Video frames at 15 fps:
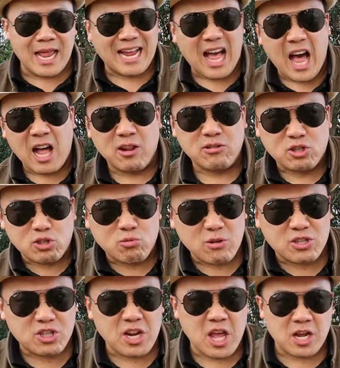like Arnold
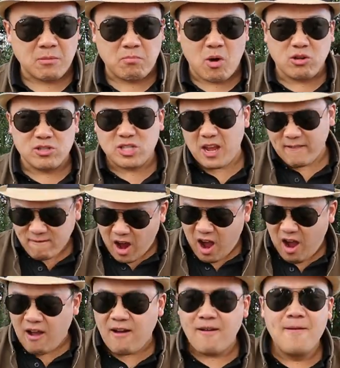Schwarzenegger ballsy.
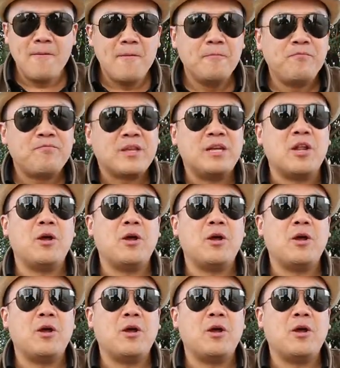You